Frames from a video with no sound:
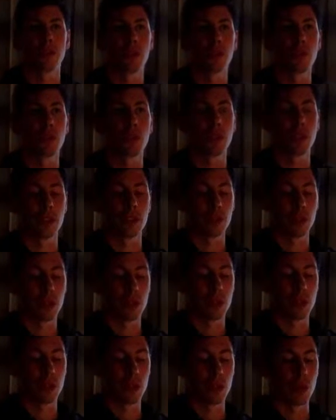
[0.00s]

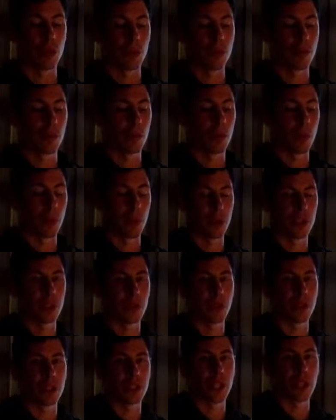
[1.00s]
a
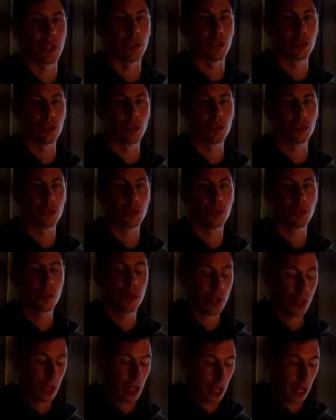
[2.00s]
person puts on a 2,